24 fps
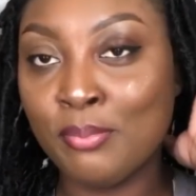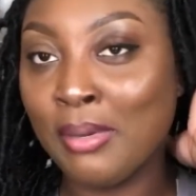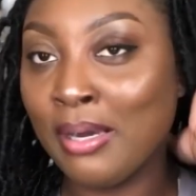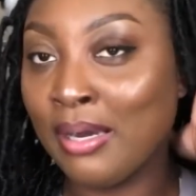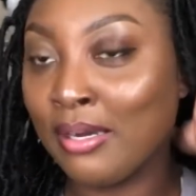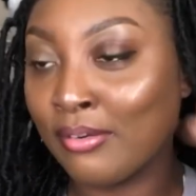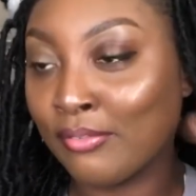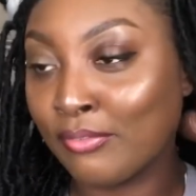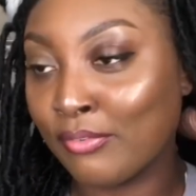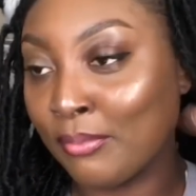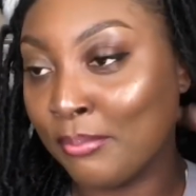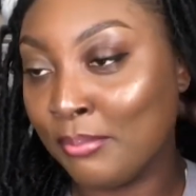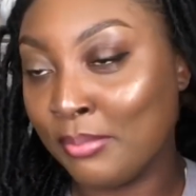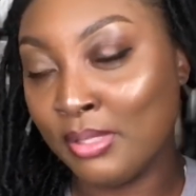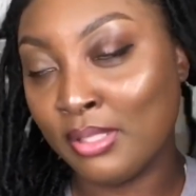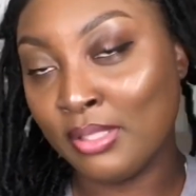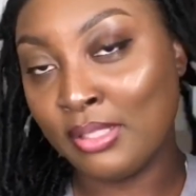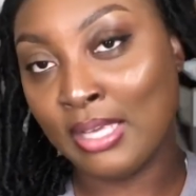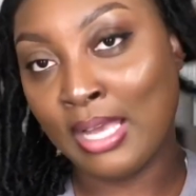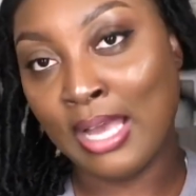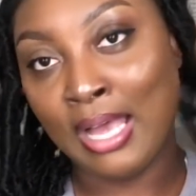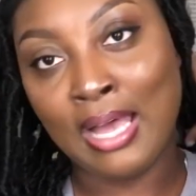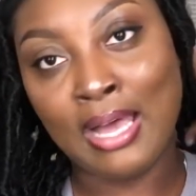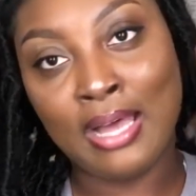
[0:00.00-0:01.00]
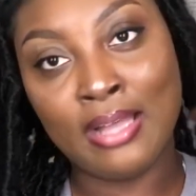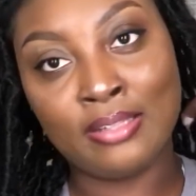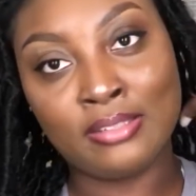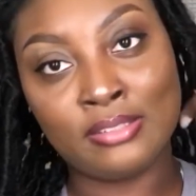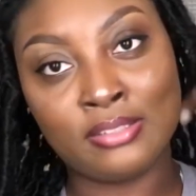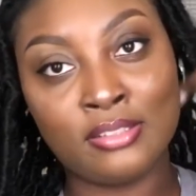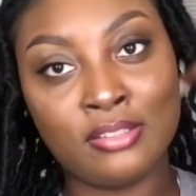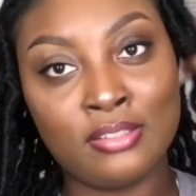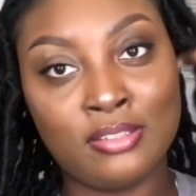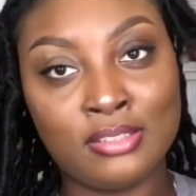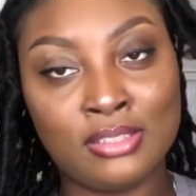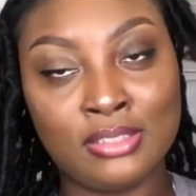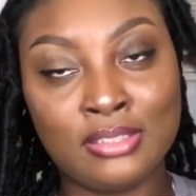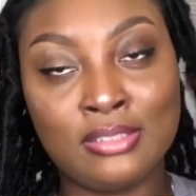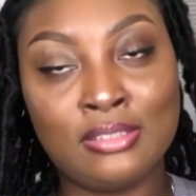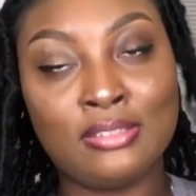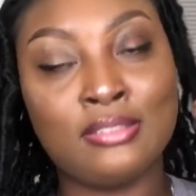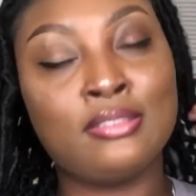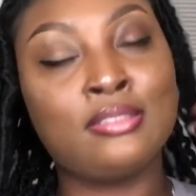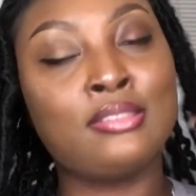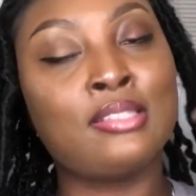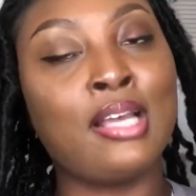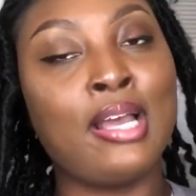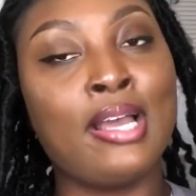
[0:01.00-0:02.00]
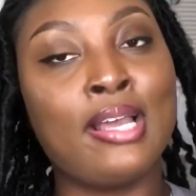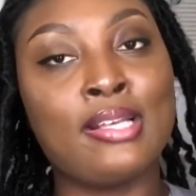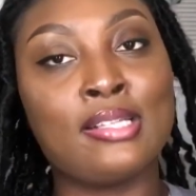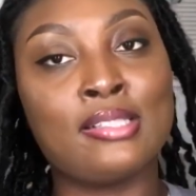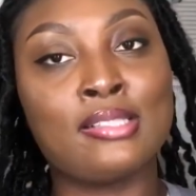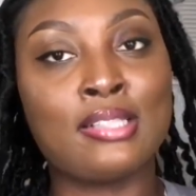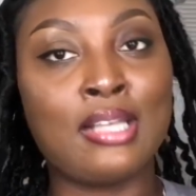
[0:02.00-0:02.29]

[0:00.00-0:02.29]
bought it from Billie Eilish little site.